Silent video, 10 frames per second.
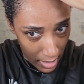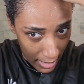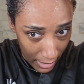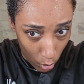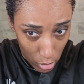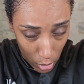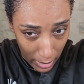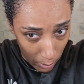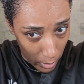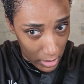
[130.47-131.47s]
And also
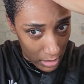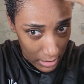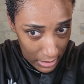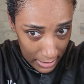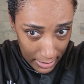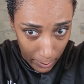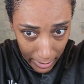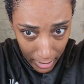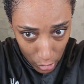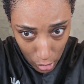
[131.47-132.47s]
how well it's going to slick down my
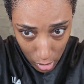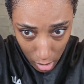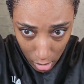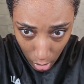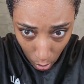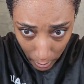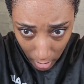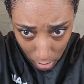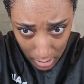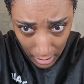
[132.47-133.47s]
edges. So we're
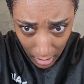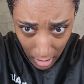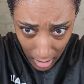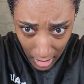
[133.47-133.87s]
going to see.